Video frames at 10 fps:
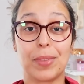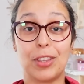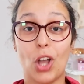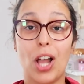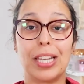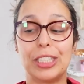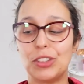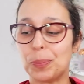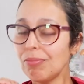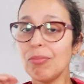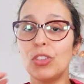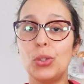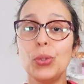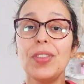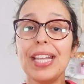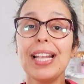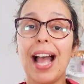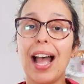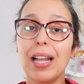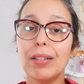Knowledge. Do they
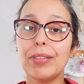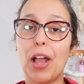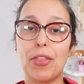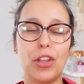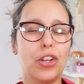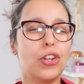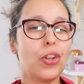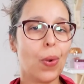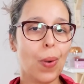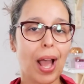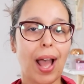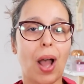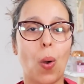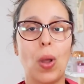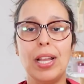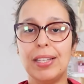have the know-how,